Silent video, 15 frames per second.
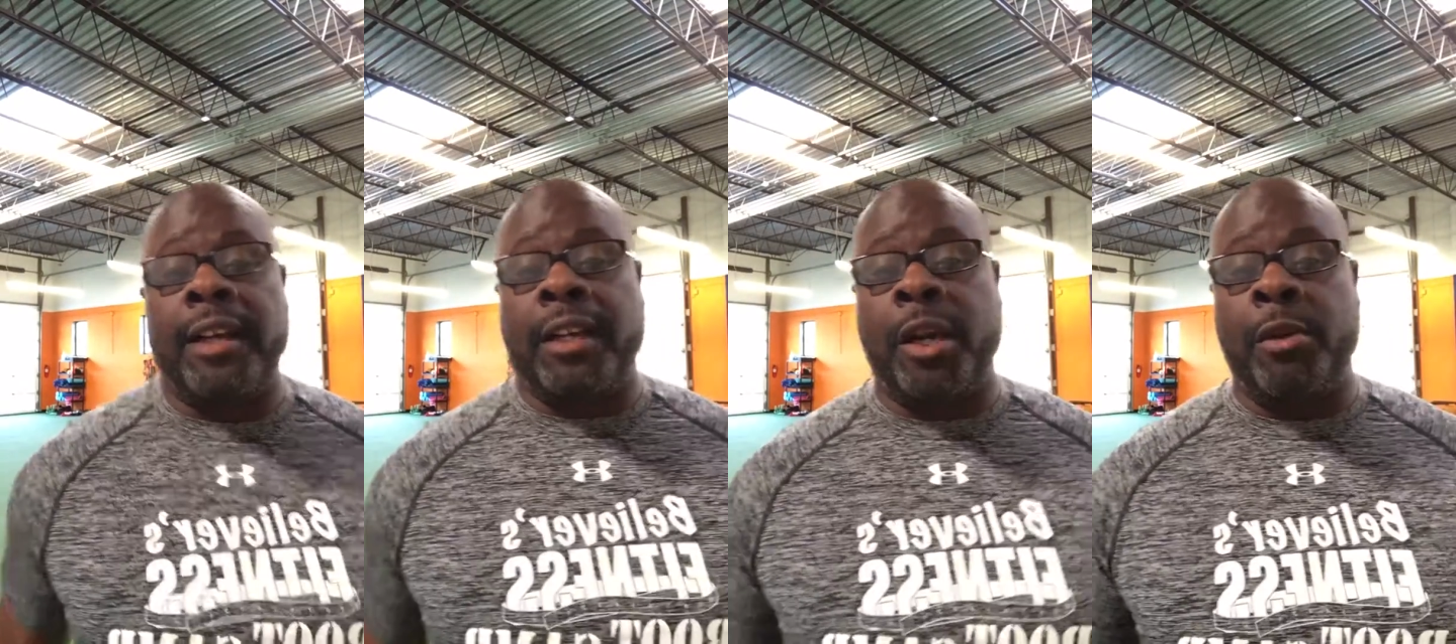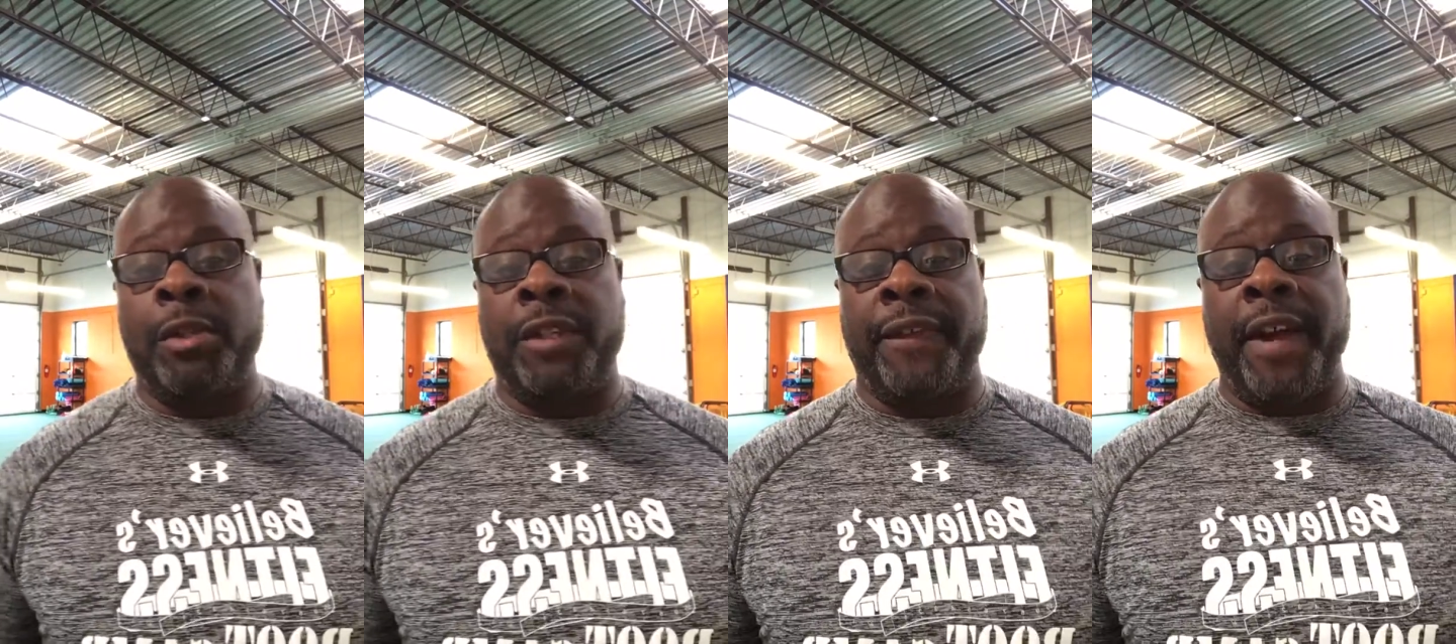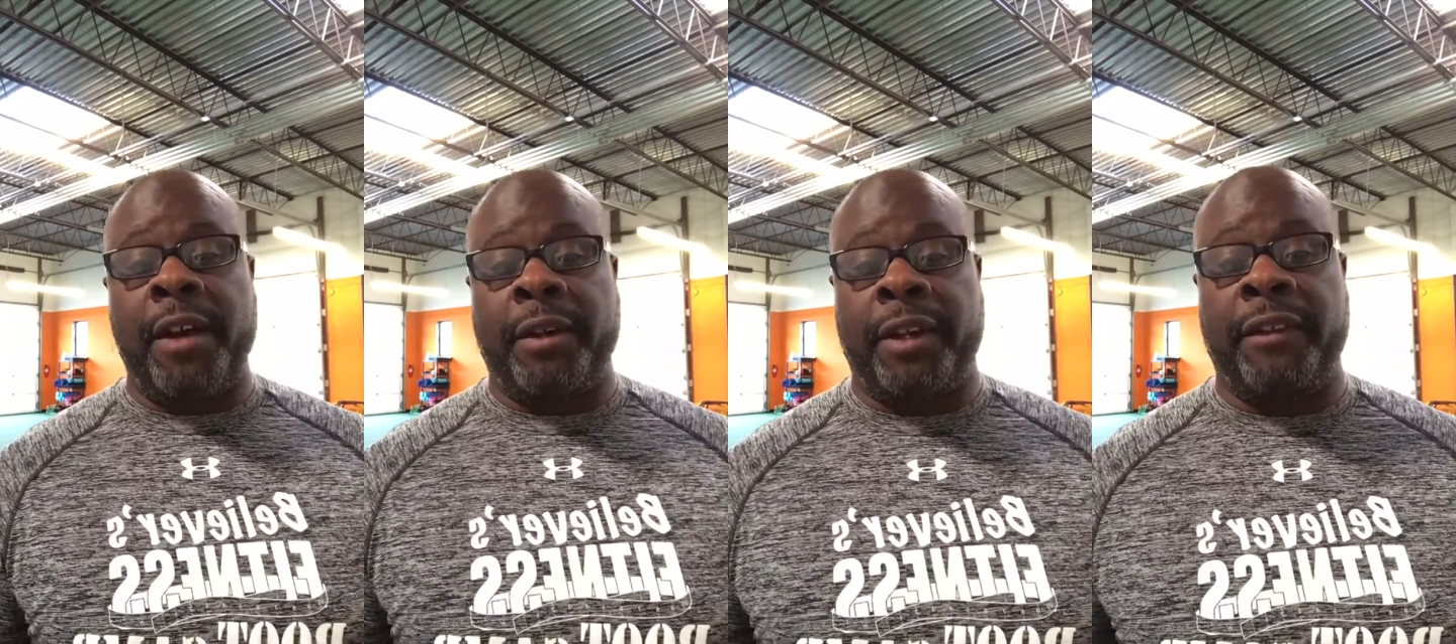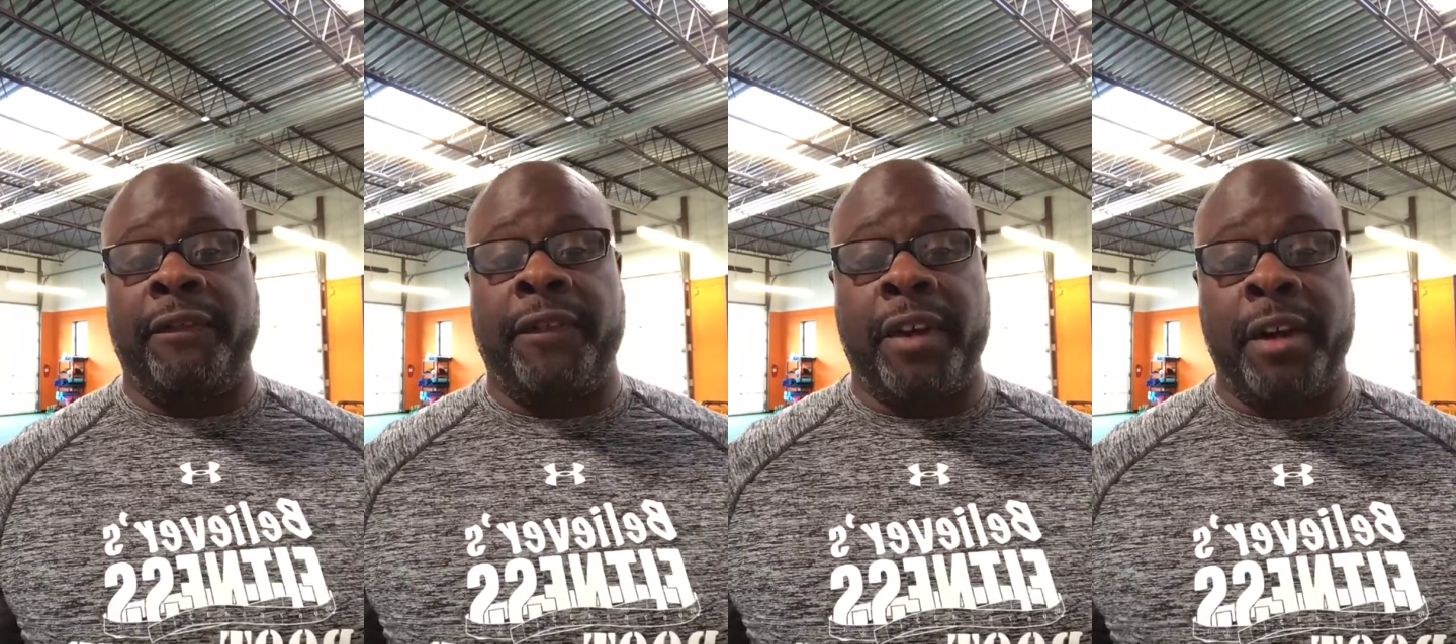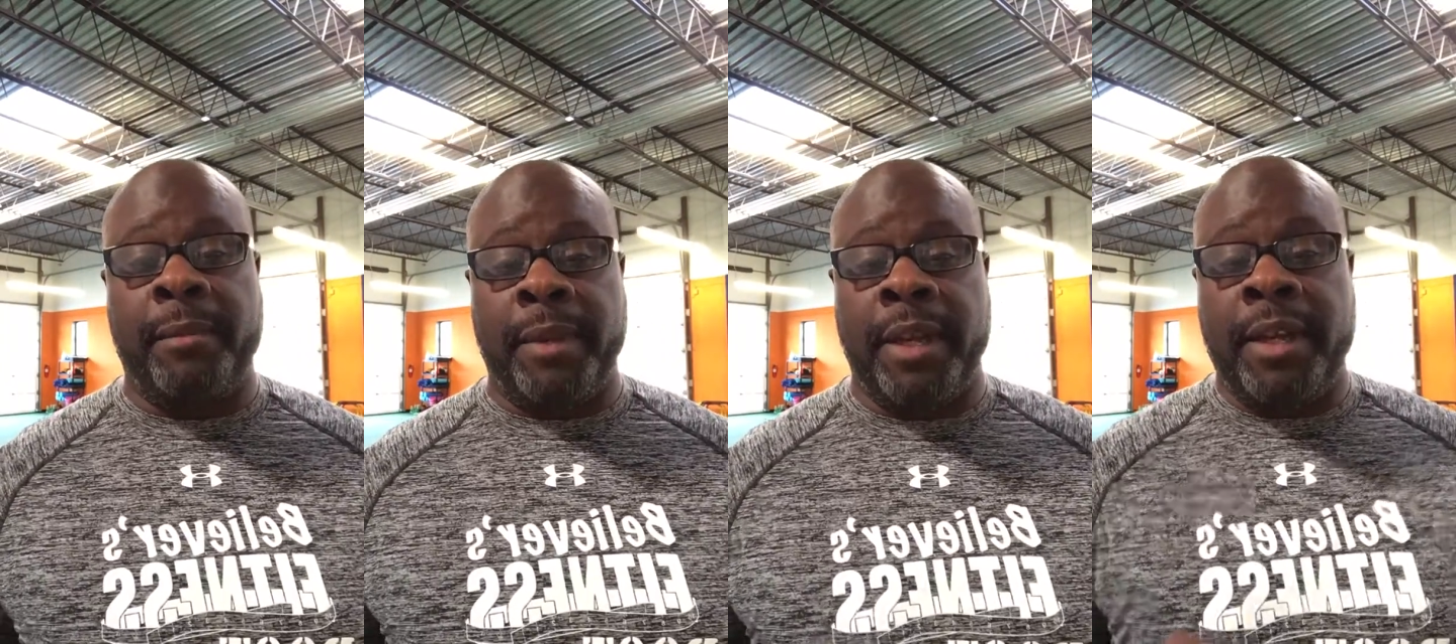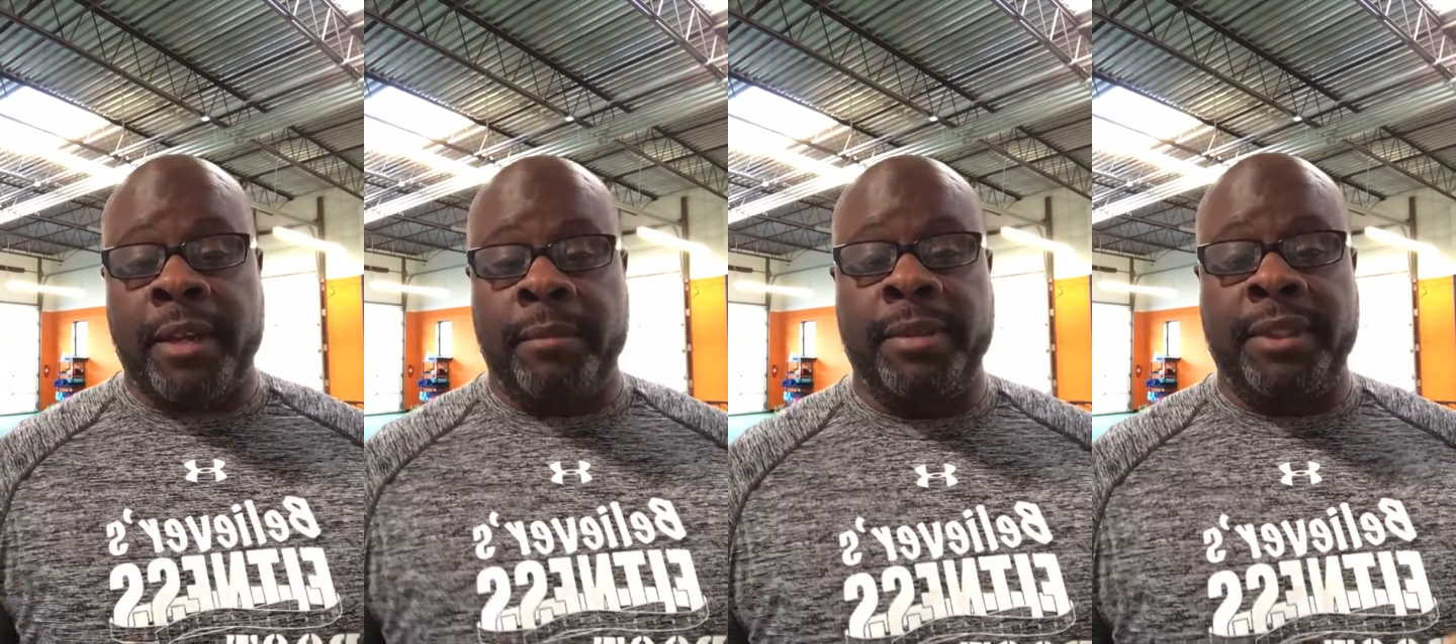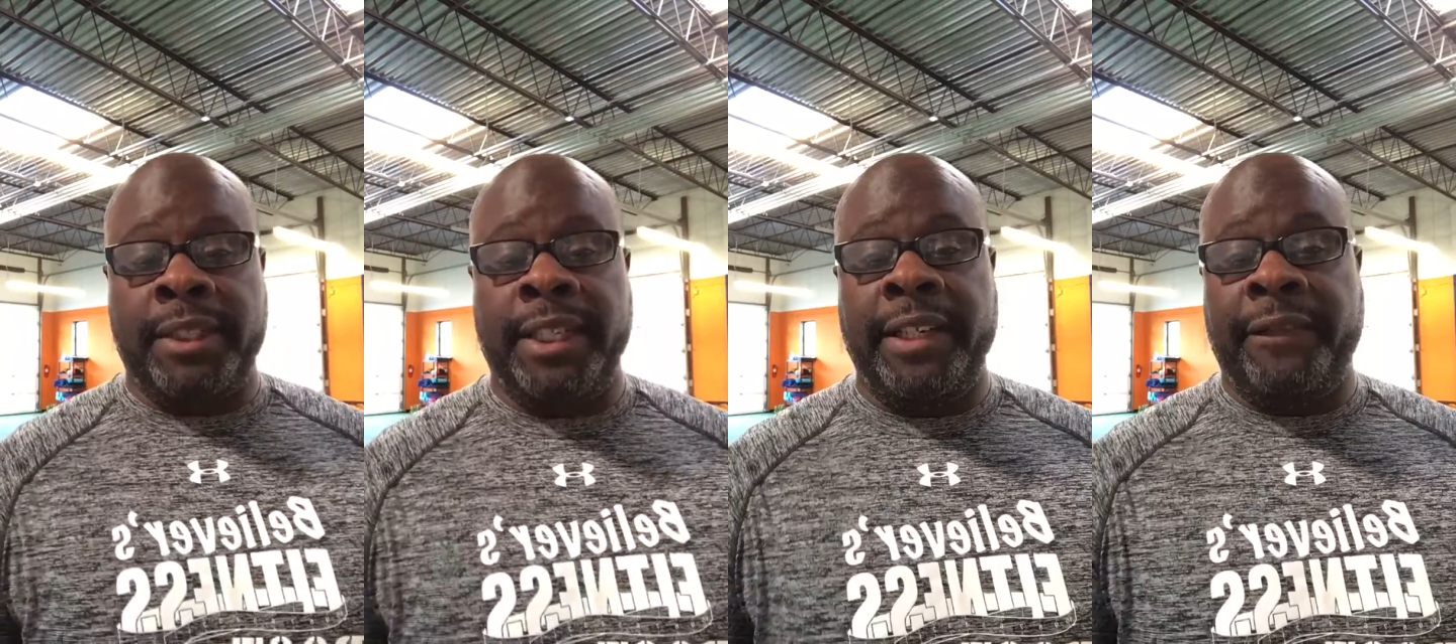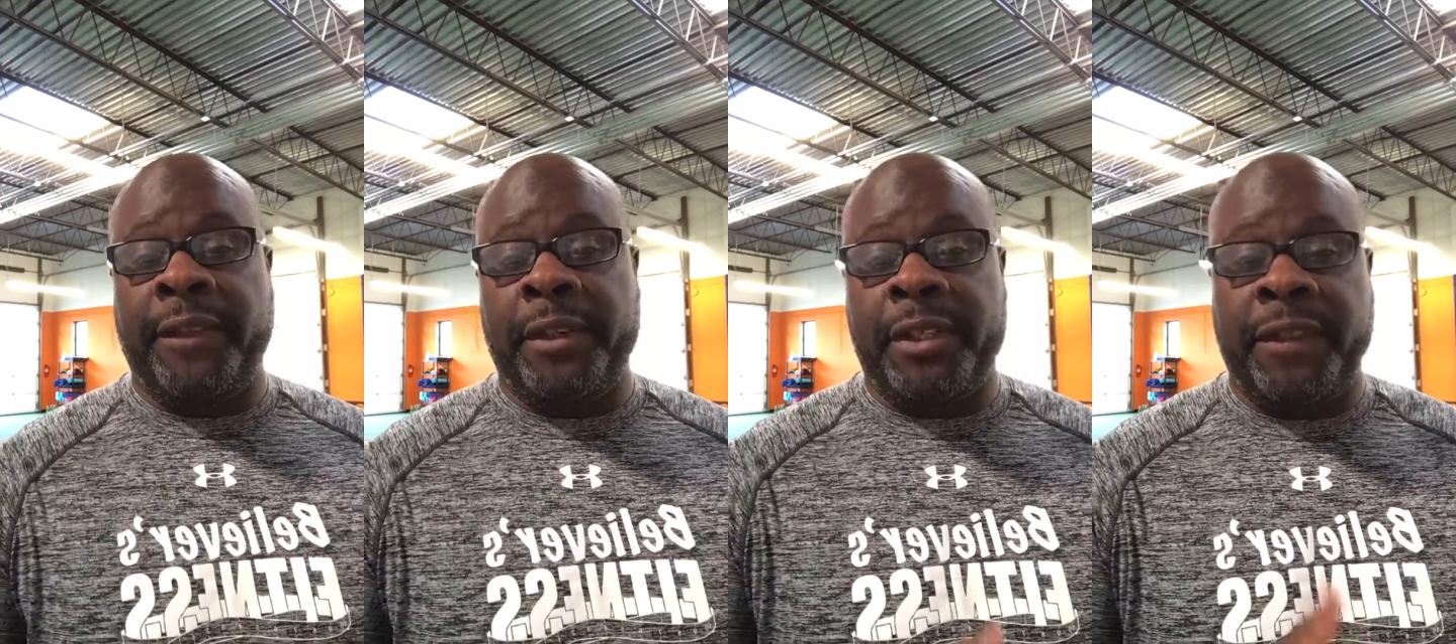Coach Falcon from
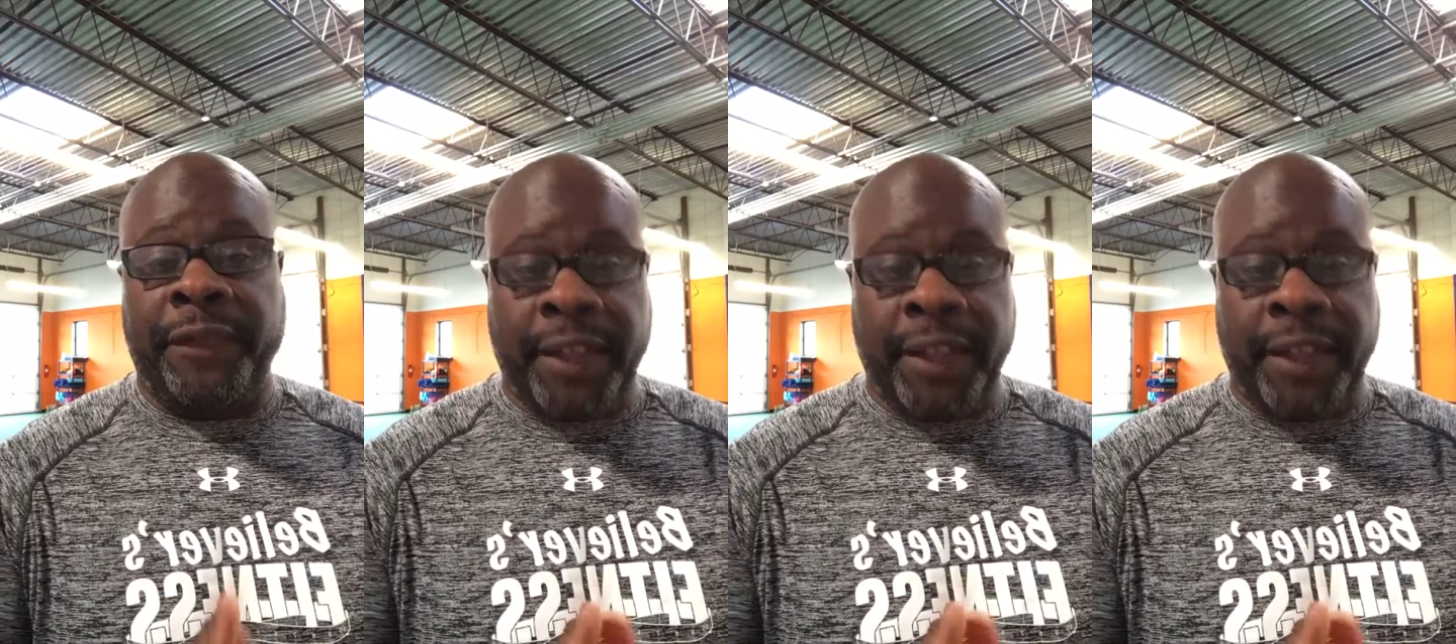Believers